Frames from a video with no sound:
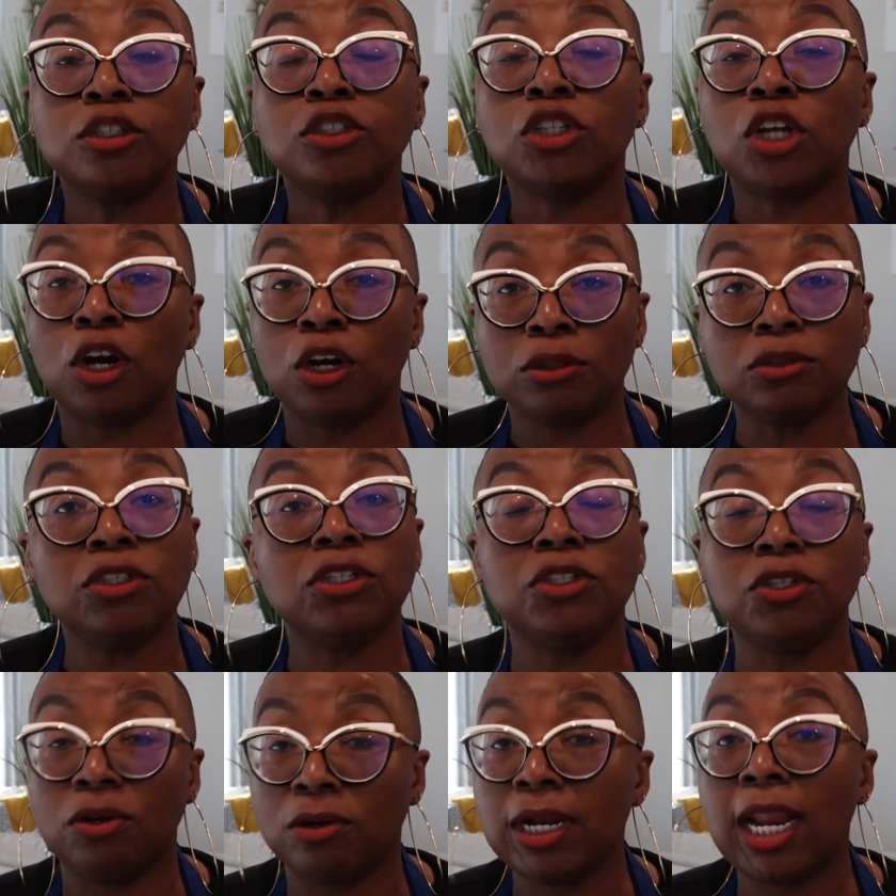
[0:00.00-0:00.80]
Turn
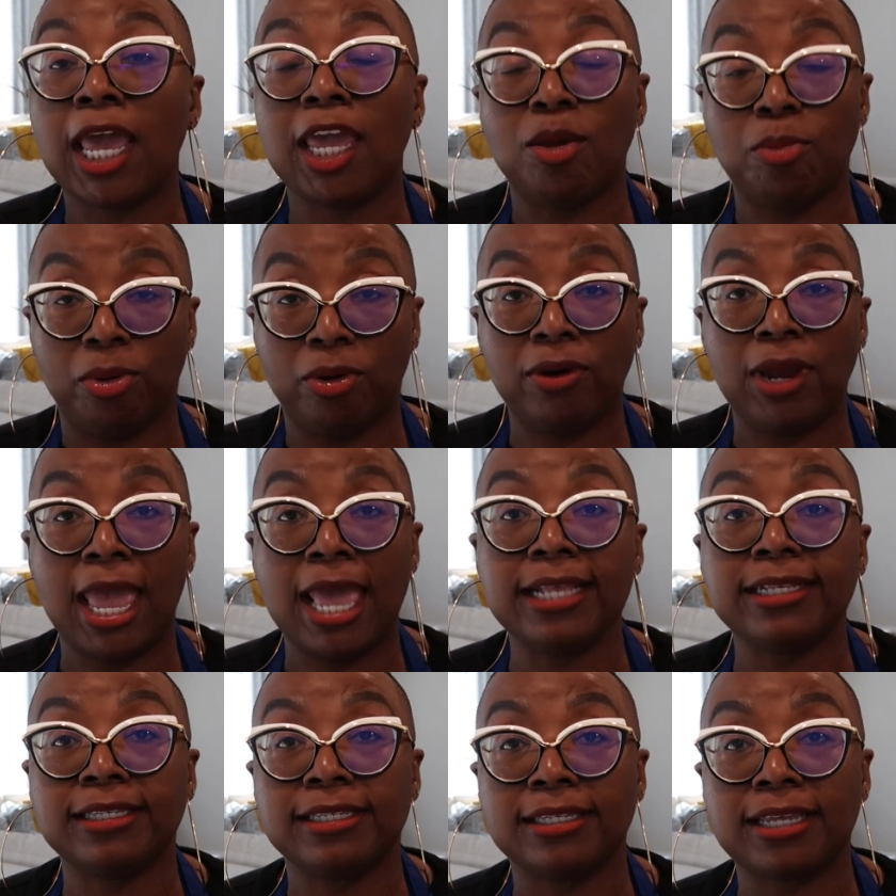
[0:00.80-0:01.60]
to your neighbor
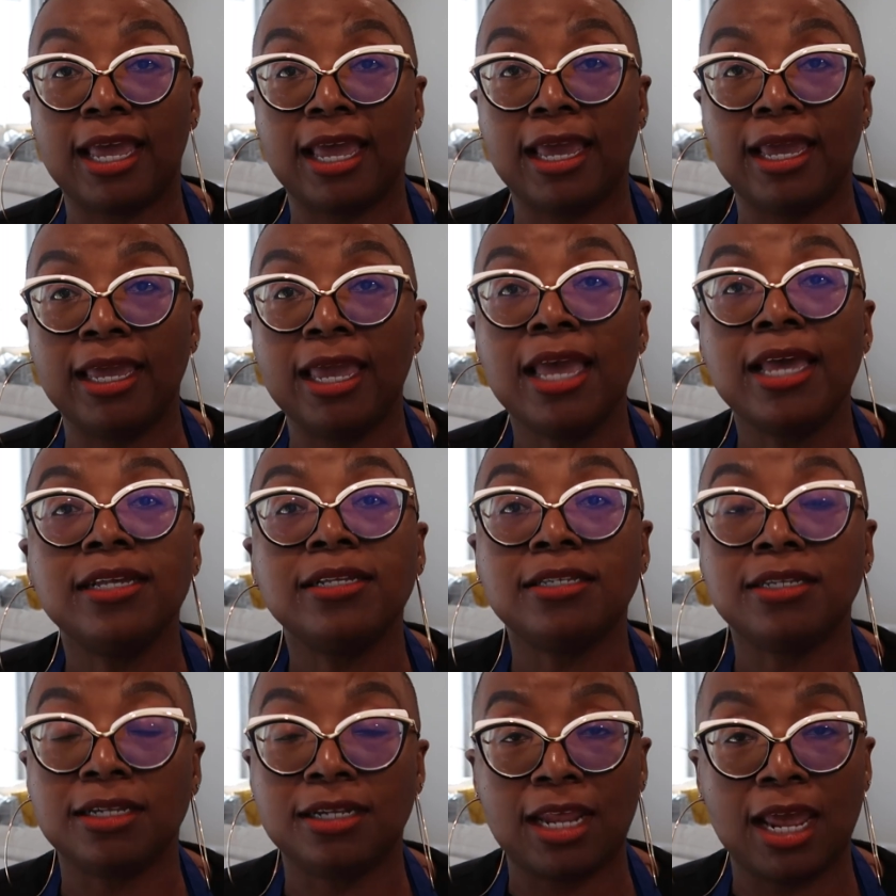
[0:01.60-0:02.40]
and say,
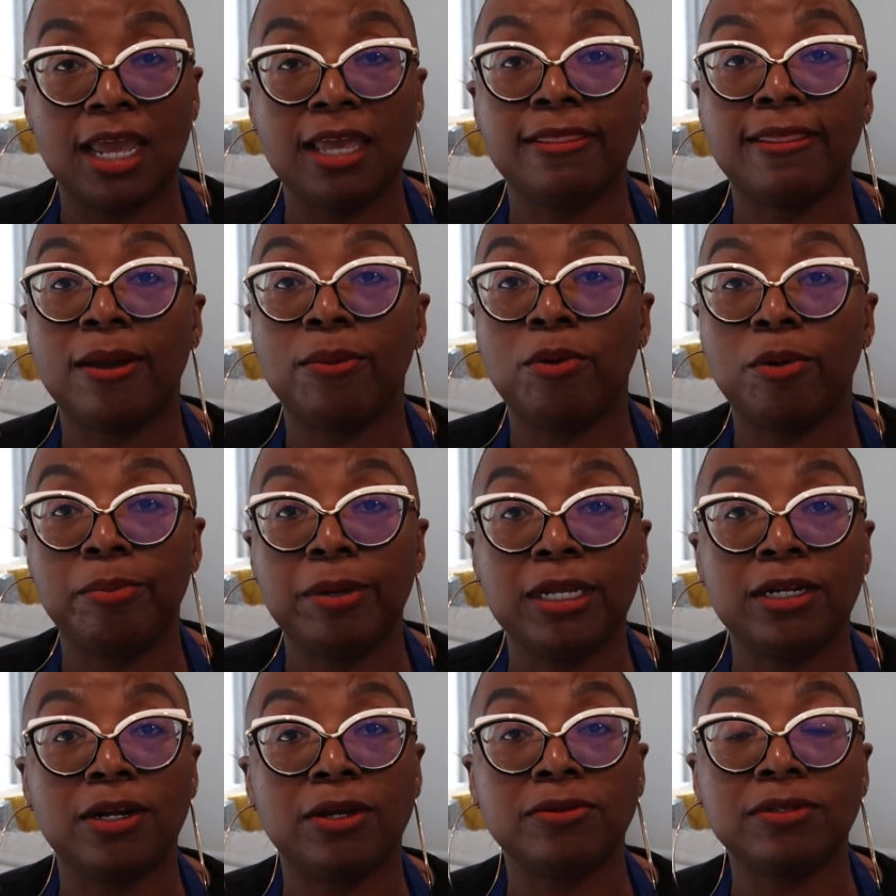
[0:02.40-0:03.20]
today there will
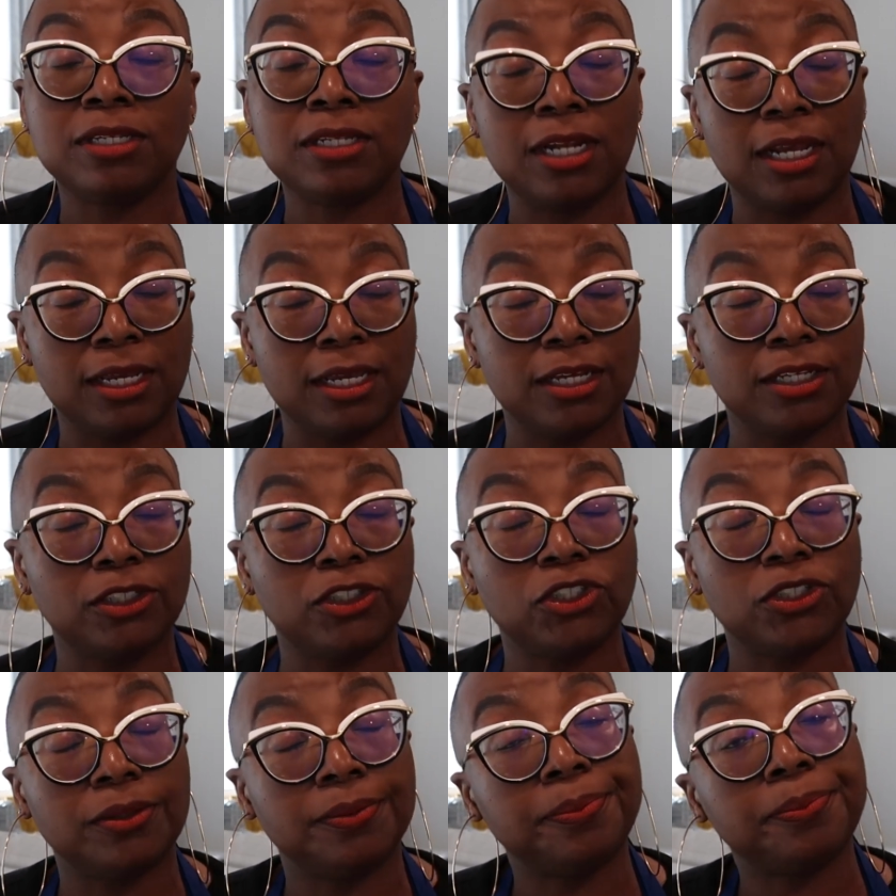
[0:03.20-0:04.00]
be no
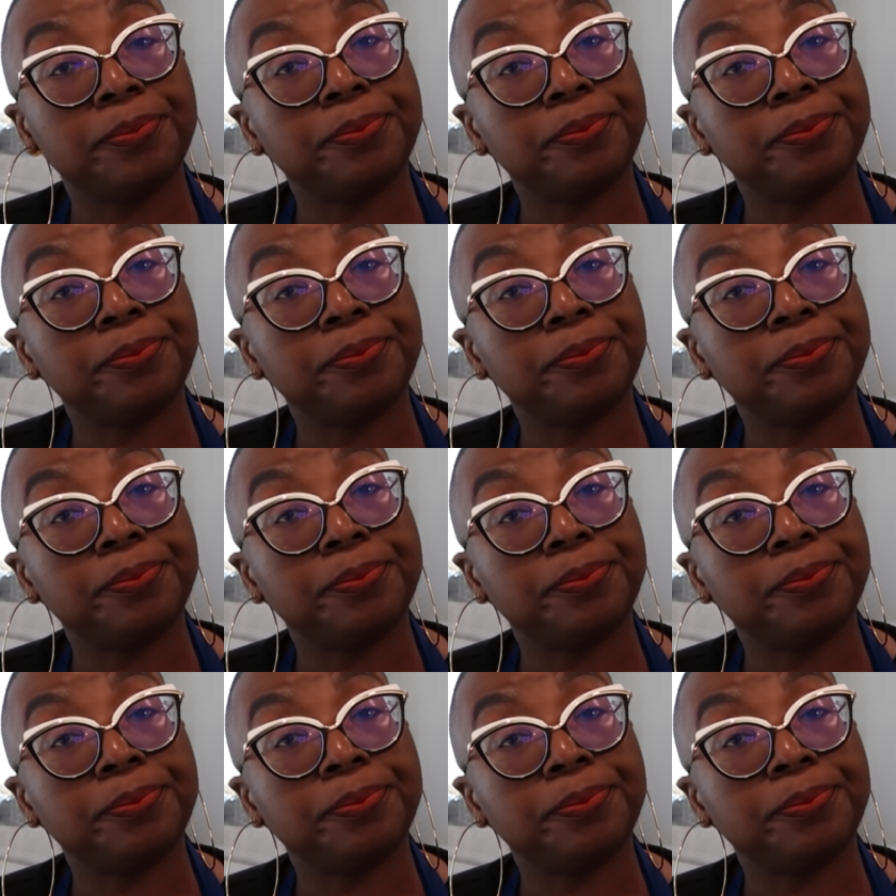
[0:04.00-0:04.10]
stickage.